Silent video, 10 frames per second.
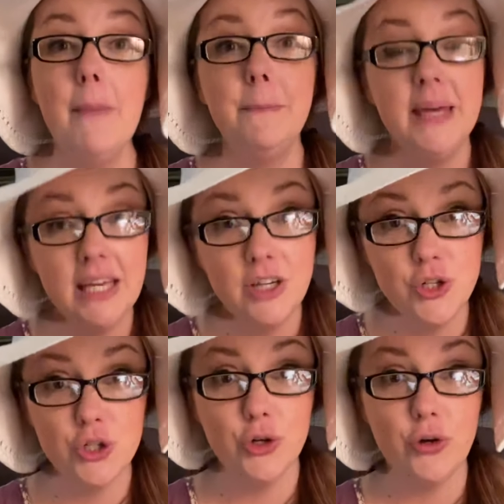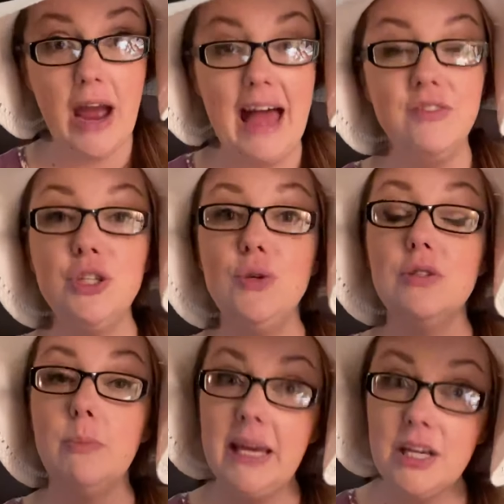Picture graphs
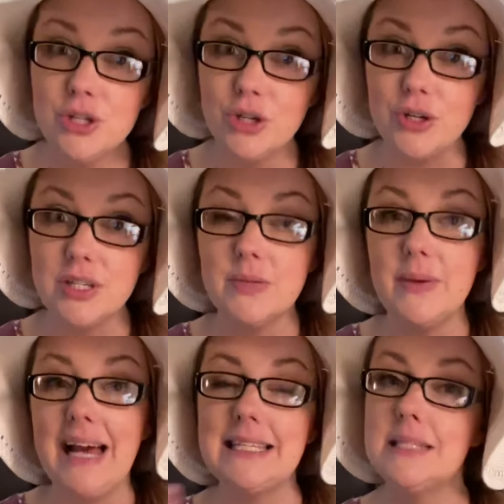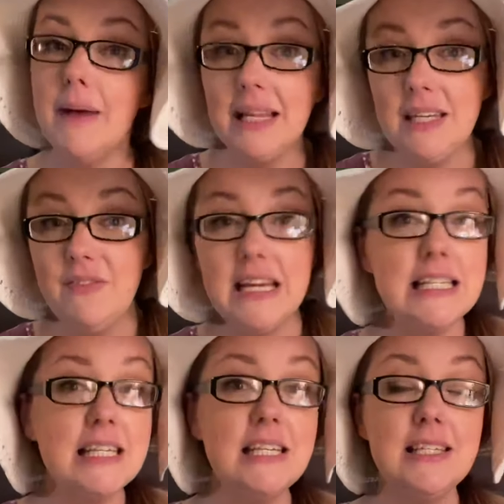used pictures because we had smiley
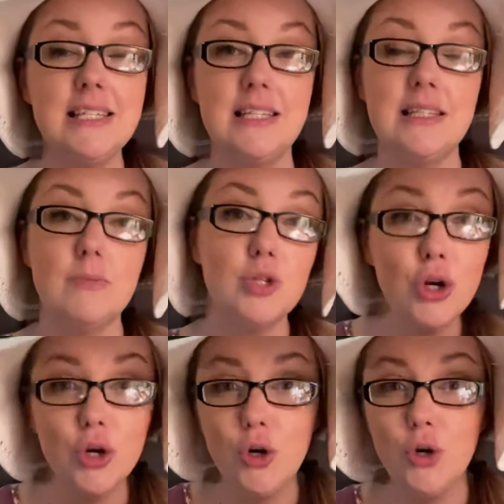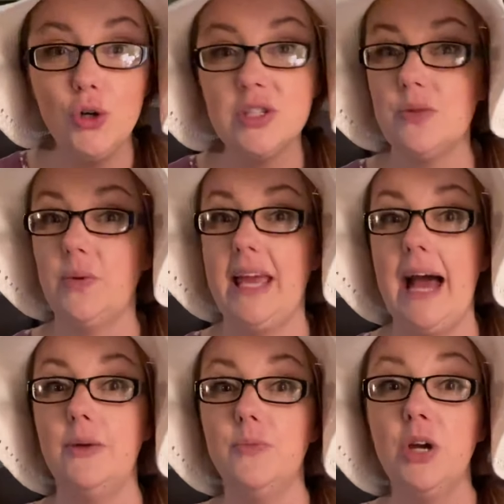faces and some circles and we
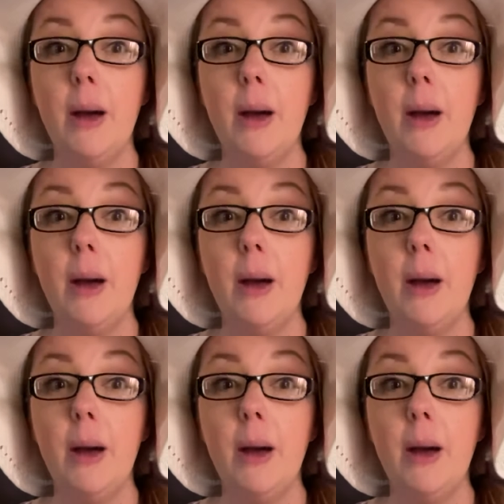had